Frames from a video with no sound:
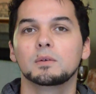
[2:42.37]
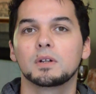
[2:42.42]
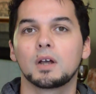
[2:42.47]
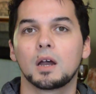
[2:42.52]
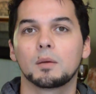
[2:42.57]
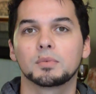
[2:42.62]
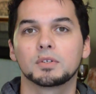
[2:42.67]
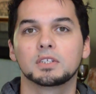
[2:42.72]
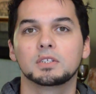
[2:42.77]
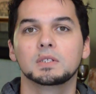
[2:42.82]
an
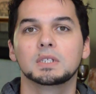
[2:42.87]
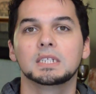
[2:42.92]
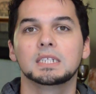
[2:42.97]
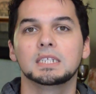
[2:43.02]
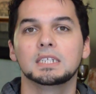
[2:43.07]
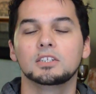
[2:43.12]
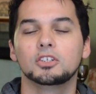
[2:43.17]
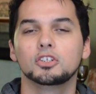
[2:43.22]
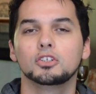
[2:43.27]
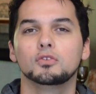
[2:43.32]

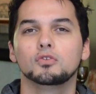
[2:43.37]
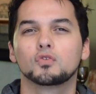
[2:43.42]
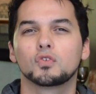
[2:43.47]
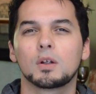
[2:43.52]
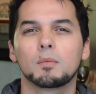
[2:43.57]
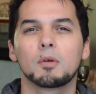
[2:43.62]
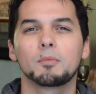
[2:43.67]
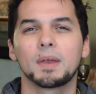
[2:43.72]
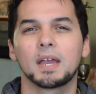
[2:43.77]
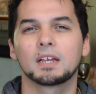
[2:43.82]
opportunity to
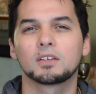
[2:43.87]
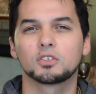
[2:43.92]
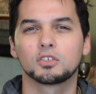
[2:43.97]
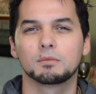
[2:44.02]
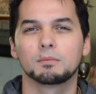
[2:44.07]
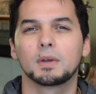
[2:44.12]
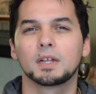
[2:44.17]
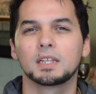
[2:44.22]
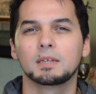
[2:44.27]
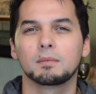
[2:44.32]
drum up extra
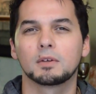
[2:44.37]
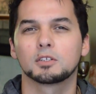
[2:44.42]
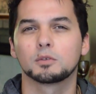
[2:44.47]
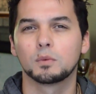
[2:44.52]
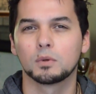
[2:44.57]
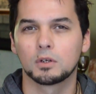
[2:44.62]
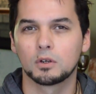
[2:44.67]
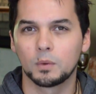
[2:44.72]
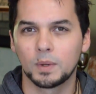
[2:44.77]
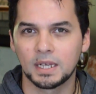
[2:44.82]
money much
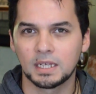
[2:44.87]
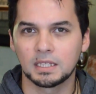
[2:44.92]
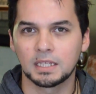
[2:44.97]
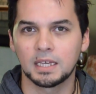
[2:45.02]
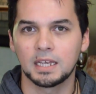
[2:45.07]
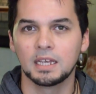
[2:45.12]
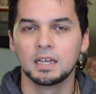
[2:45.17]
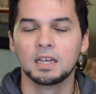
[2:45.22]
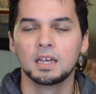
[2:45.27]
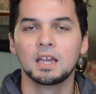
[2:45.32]
more
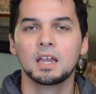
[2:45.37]
quickly.